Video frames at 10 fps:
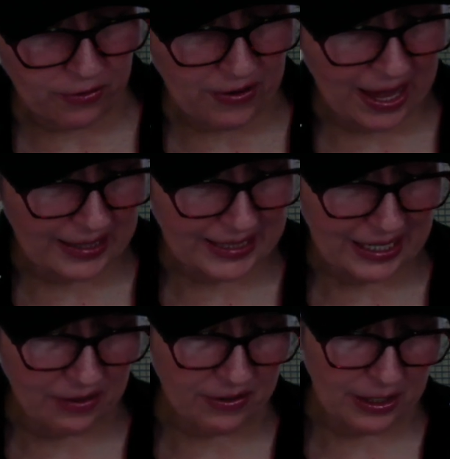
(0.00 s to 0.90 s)
valley
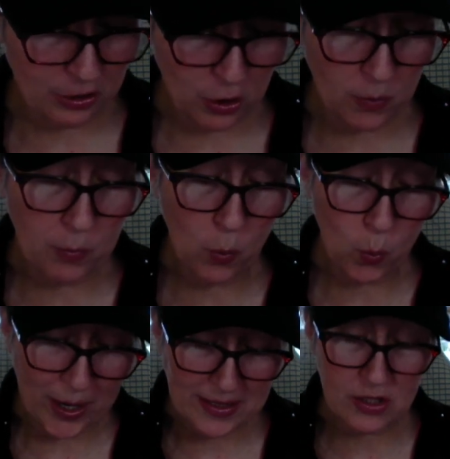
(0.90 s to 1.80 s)
of Hinnom
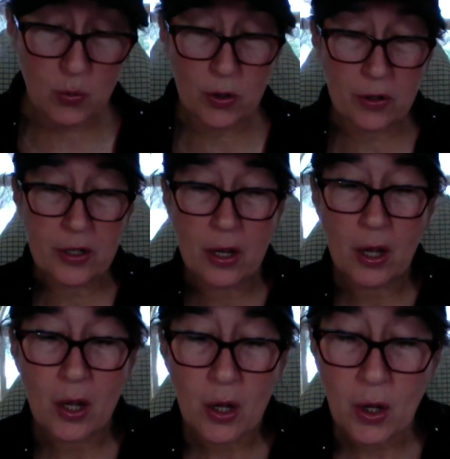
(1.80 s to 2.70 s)
westward,
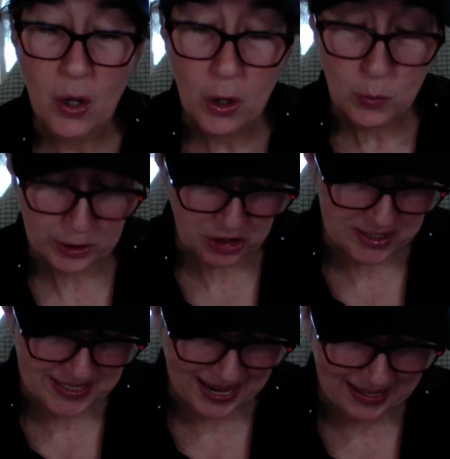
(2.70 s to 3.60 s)
which
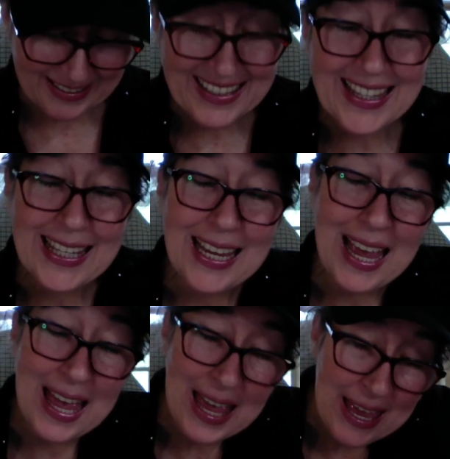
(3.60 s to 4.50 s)
is at the
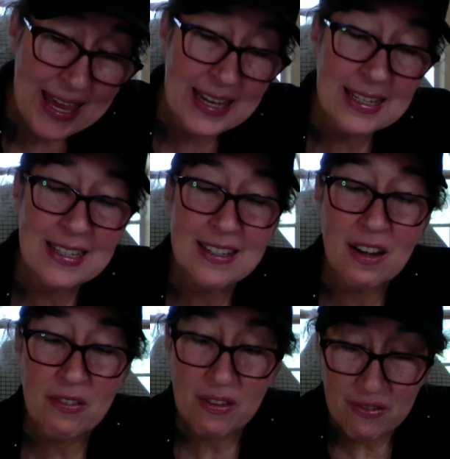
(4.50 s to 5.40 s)
end
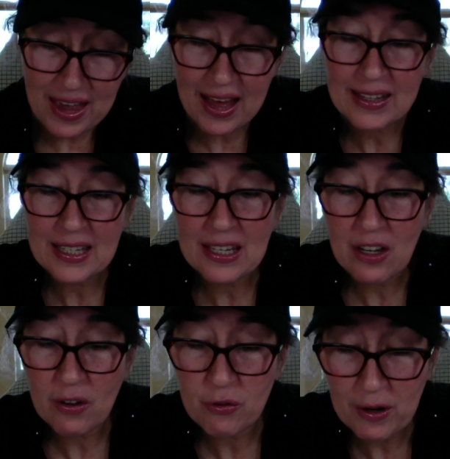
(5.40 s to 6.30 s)
of the valley
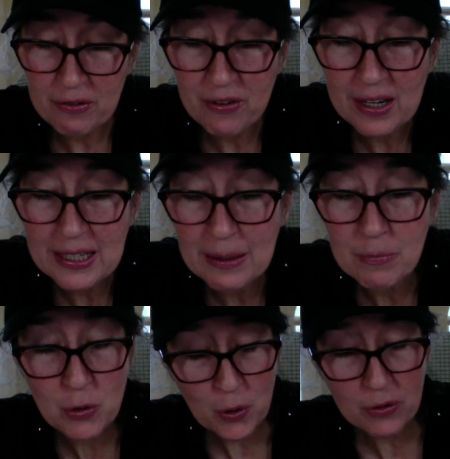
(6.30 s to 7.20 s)
of Rephaim
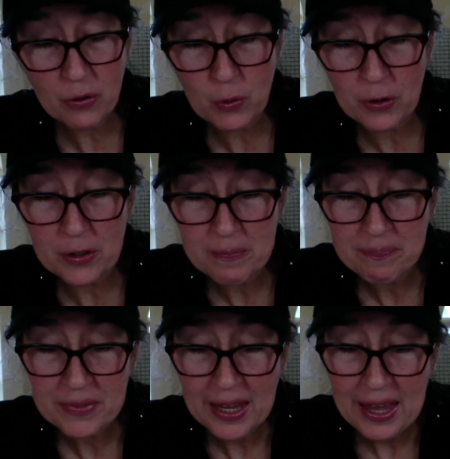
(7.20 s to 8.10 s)
northward.
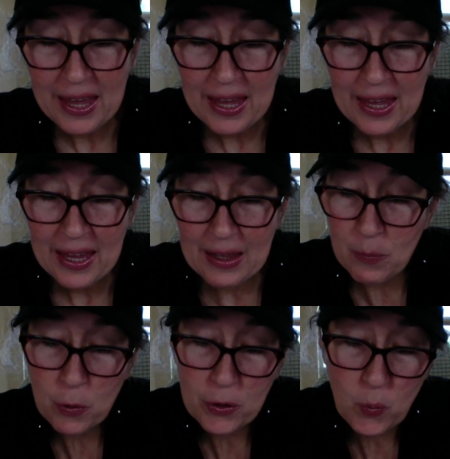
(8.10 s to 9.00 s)
And the
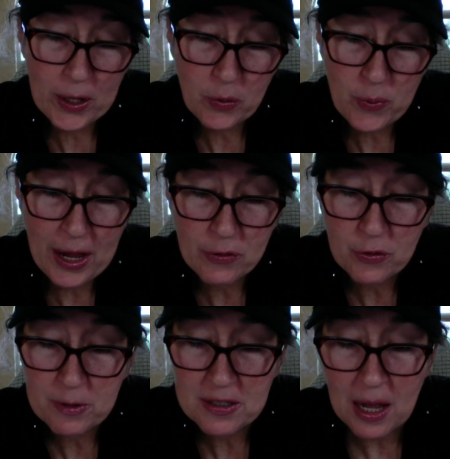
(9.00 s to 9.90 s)
border went around
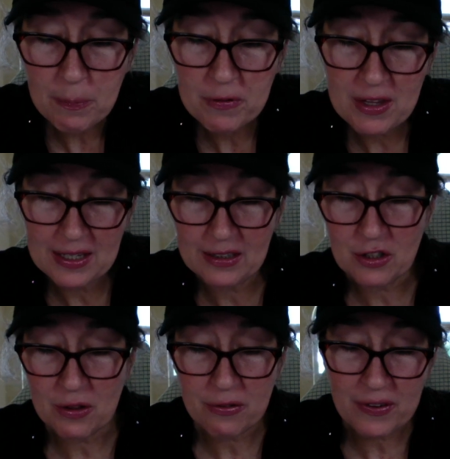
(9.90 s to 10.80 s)
from the top of the hill
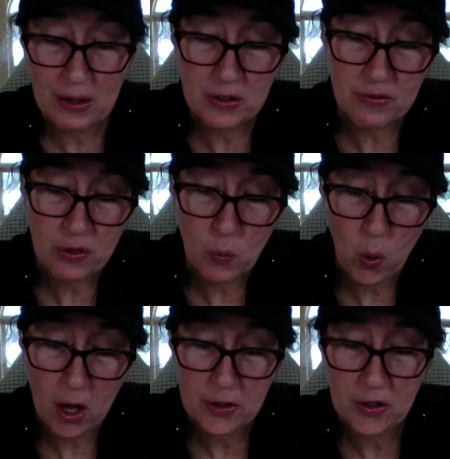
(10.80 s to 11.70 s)
to the fountain of the
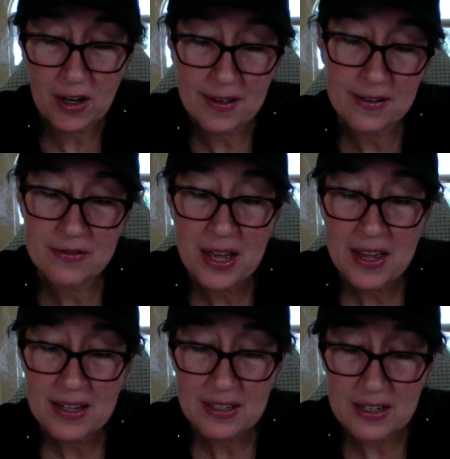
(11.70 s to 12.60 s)
water of
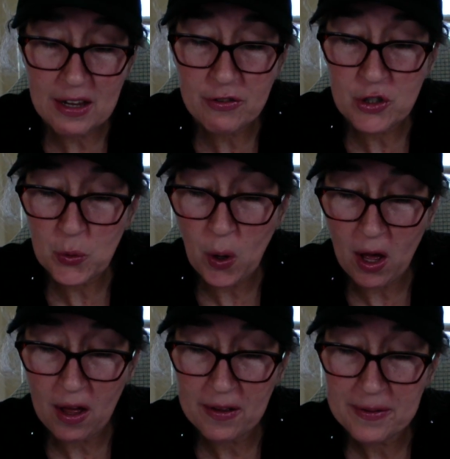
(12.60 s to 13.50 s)

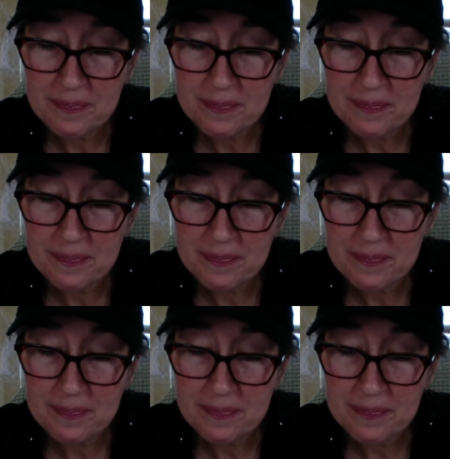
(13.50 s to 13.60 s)
Nephtoah,